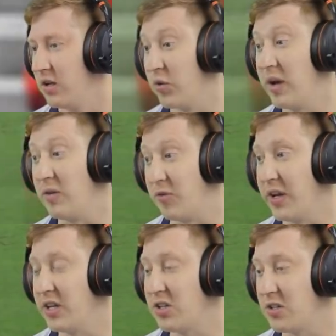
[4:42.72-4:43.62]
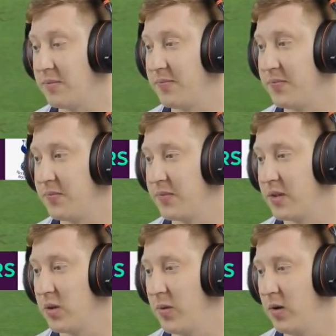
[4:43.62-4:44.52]
Great finish.
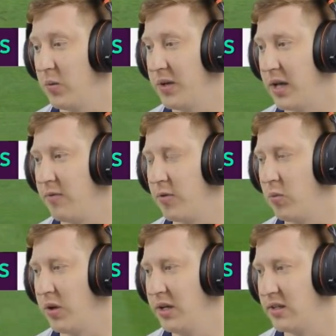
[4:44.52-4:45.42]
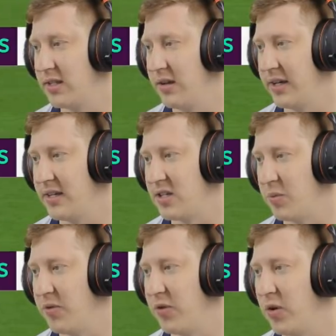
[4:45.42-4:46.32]
Well, we came from 1-0 down against them
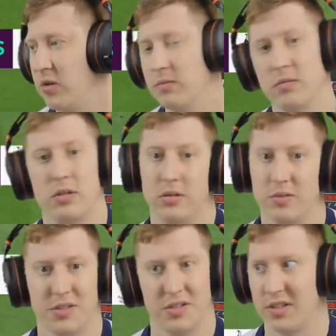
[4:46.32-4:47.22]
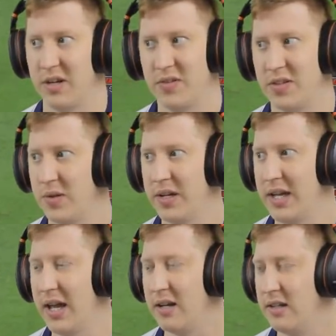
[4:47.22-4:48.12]
before. Just going to have to do it
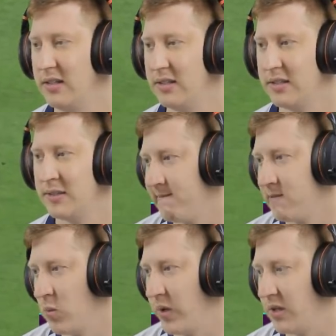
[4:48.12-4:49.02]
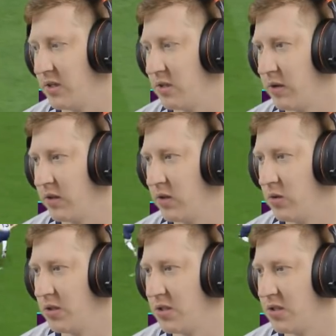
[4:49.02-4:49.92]
again. Winks around the
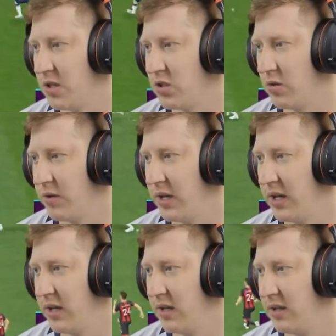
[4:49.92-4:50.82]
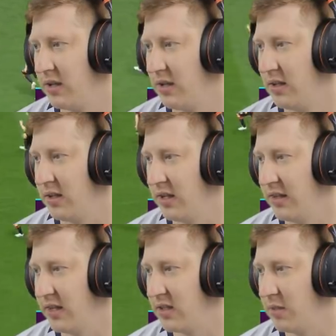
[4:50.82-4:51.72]
corner to Serge Aurier. In
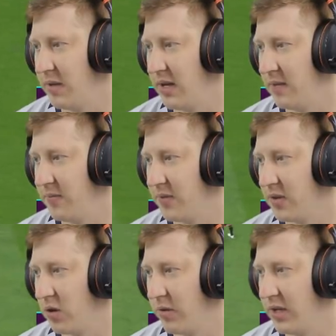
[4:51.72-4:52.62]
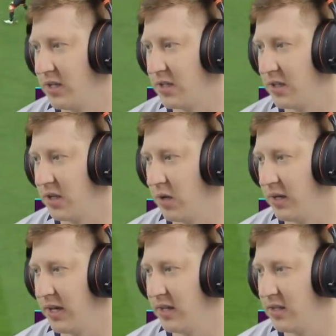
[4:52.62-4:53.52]
there to Lamela. Aurier's going to go
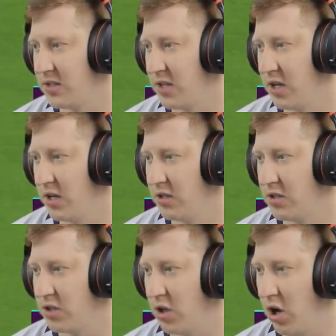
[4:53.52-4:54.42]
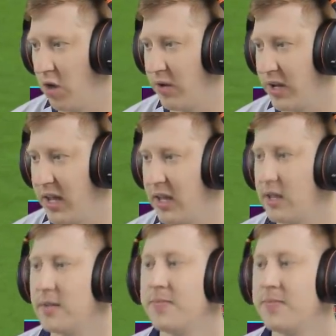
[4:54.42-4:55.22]
again. Serge Aurier.